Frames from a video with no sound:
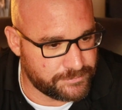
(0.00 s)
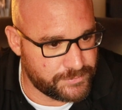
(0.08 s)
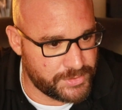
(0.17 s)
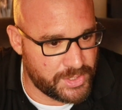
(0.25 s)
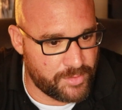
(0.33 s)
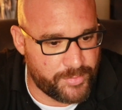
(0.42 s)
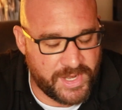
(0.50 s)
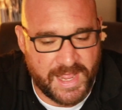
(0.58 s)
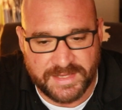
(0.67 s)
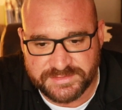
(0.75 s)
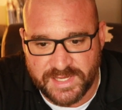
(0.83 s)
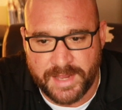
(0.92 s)
You know, but
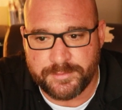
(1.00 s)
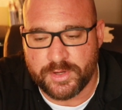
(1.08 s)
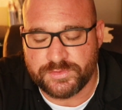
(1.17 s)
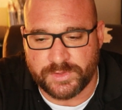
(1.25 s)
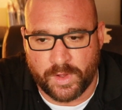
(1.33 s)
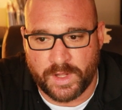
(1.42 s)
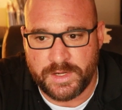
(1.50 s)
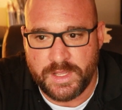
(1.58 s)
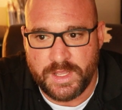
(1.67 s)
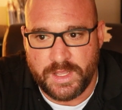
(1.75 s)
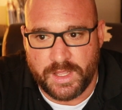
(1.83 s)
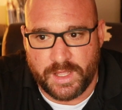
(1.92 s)
as time goes on,
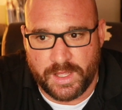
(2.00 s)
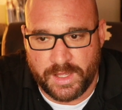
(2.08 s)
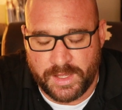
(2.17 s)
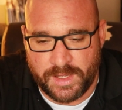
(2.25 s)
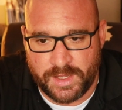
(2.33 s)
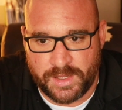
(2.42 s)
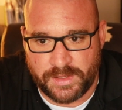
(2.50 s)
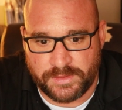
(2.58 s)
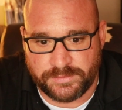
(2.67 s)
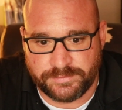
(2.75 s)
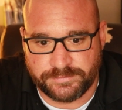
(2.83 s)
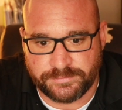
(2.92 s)

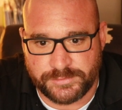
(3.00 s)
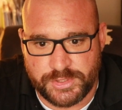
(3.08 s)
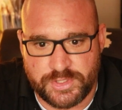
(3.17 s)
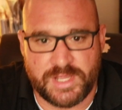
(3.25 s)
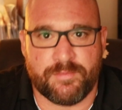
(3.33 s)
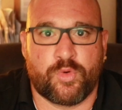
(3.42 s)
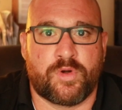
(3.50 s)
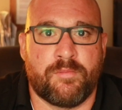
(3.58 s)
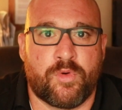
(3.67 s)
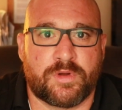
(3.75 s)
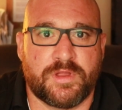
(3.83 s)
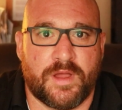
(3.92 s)
you get more and
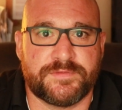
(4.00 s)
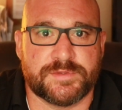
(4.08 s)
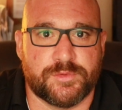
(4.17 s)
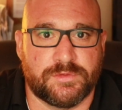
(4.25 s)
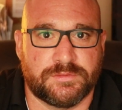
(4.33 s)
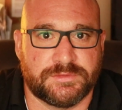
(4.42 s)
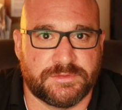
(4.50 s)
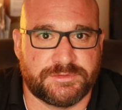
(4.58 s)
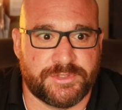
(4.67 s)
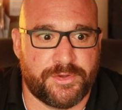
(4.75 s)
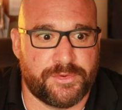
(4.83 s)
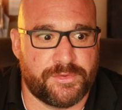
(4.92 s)
more comfortable.
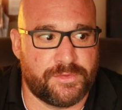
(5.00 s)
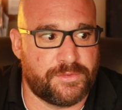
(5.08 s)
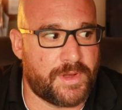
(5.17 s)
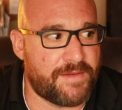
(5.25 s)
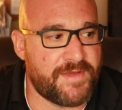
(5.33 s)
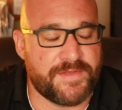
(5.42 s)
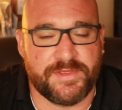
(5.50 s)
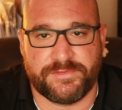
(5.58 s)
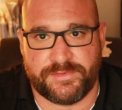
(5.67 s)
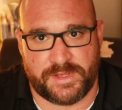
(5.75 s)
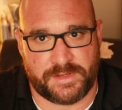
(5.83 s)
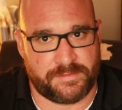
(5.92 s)
So I've had
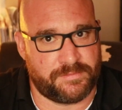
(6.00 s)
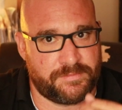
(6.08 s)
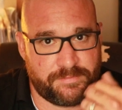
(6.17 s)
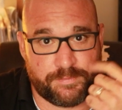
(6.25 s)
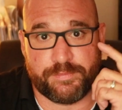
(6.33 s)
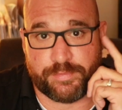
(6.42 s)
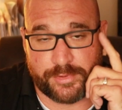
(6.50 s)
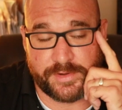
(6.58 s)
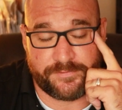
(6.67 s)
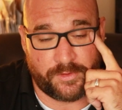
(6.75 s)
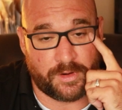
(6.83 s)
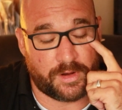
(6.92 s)
this thing
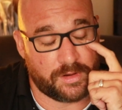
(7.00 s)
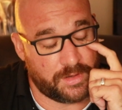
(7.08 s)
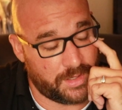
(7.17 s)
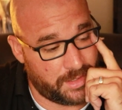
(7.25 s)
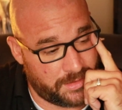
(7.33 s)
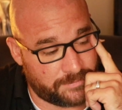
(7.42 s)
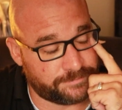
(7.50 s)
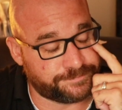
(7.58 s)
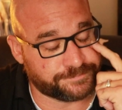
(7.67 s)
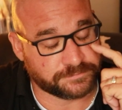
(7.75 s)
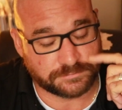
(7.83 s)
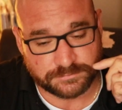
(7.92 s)
pretty far,
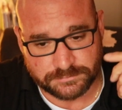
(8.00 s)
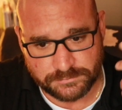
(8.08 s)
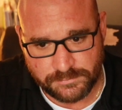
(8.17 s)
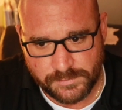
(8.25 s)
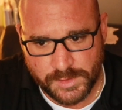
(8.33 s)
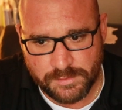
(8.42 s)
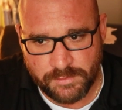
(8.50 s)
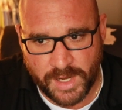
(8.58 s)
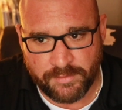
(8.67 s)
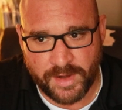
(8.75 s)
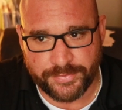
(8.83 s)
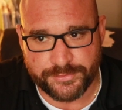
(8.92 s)

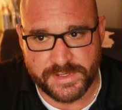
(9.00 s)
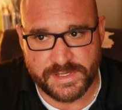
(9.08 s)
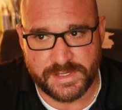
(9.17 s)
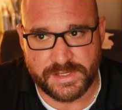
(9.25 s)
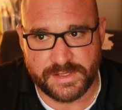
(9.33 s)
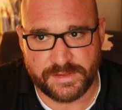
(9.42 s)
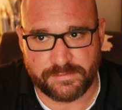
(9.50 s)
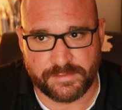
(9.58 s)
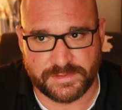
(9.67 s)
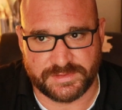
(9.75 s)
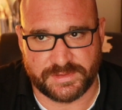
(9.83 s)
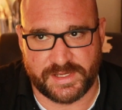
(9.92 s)
right around
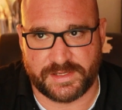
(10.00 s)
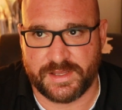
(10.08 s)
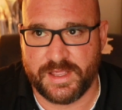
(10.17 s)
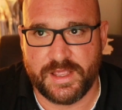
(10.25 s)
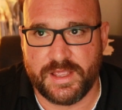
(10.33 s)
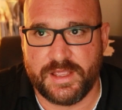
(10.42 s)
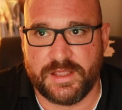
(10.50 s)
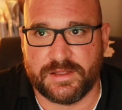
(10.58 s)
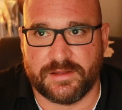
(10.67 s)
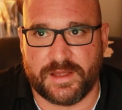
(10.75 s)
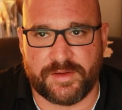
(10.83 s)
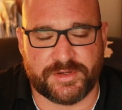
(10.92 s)

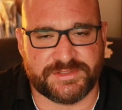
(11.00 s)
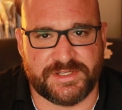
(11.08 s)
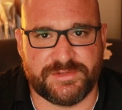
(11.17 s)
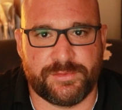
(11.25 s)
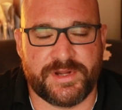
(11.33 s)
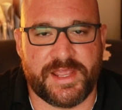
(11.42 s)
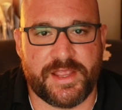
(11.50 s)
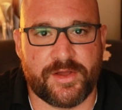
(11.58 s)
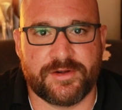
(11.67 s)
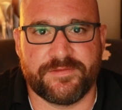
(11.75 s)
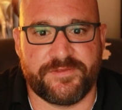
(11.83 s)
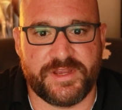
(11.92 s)
I want to say
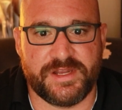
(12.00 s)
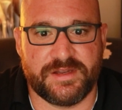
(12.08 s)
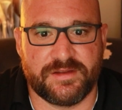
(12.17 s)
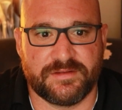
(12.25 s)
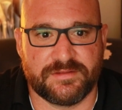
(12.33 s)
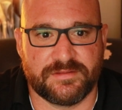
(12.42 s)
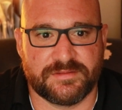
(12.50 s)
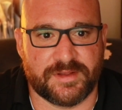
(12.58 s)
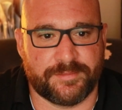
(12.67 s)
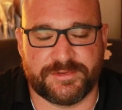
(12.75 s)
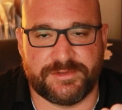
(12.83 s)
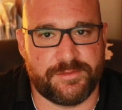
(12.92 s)
2,800 feet,
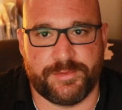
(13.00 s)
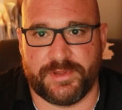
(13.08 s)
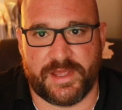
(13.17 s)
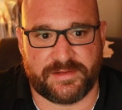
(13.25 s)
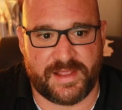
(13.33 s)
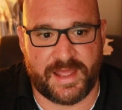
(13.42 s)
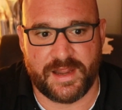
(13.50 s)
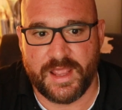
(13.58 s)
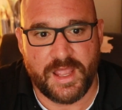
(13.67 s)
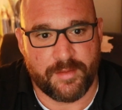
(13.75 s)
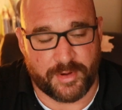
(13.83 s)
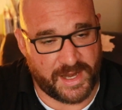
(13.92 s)
something stupid like that.
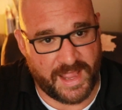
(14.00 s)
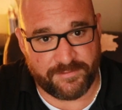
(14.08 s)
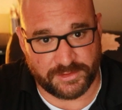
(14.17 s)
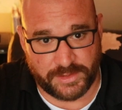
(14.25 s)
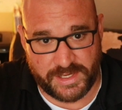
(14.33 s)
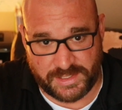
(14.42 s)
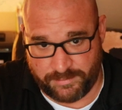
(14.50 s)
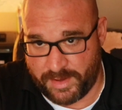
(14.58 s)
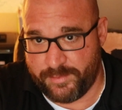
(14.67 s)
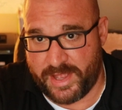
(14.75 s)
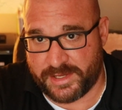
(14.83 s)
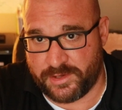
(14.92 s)
But I have a lake in
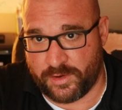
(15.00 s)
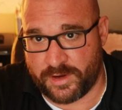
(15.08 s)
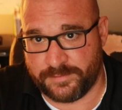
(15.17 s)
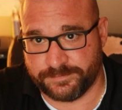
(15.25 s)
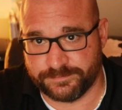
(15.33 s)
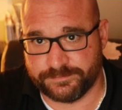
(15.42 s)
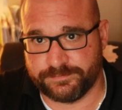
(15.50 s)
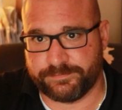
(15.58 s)
my backyard,